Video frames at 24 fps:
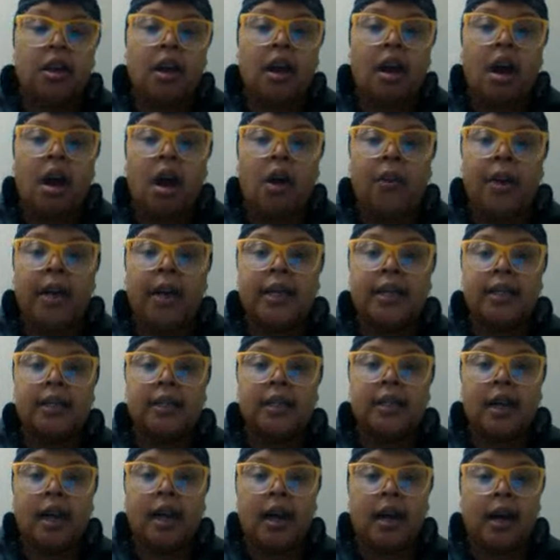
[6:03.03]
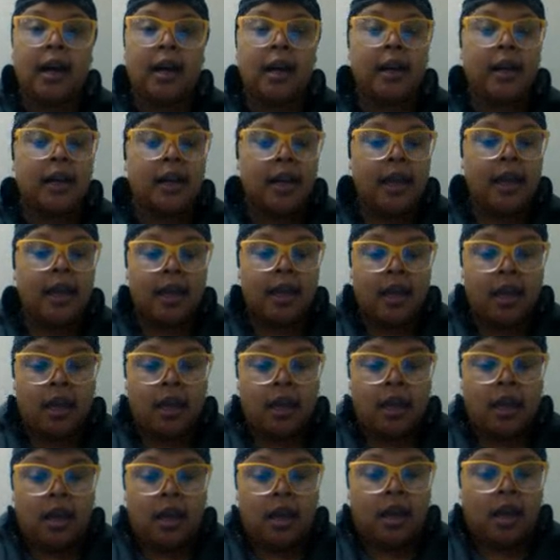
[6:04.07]
always
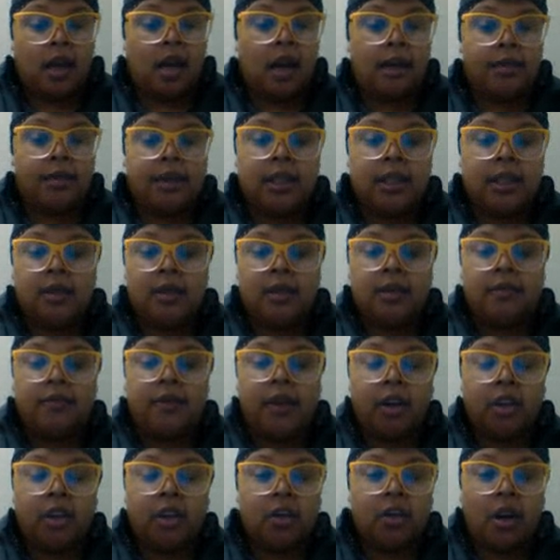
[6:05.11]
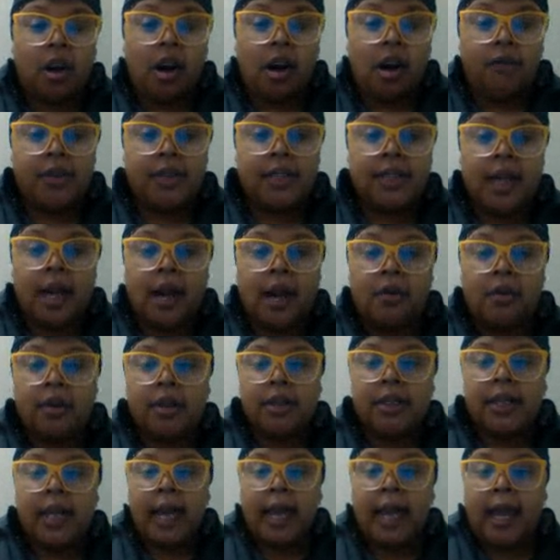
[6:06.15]
come to virtual office
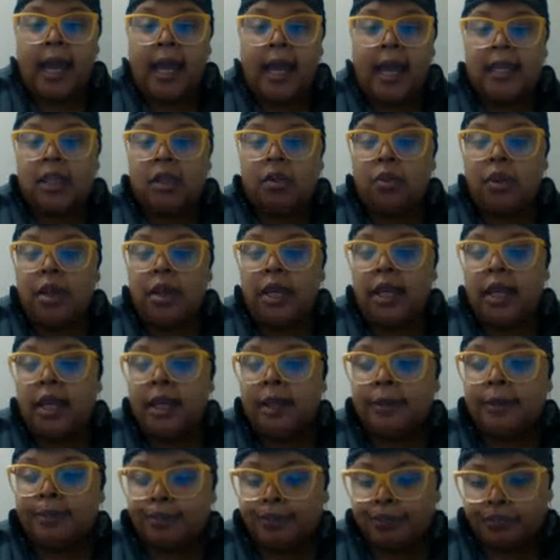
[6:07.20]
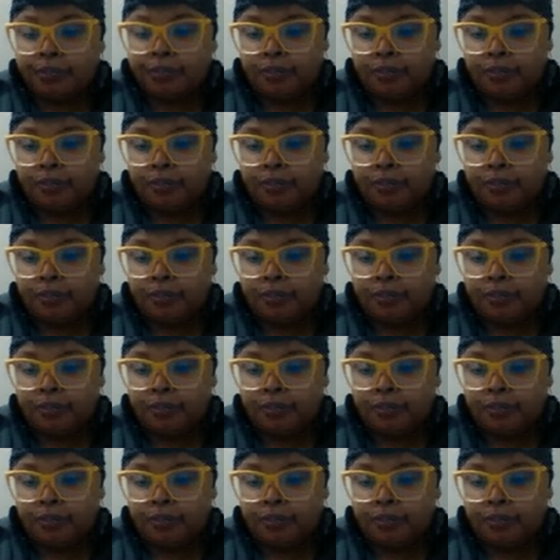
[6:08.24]
hours at 8:20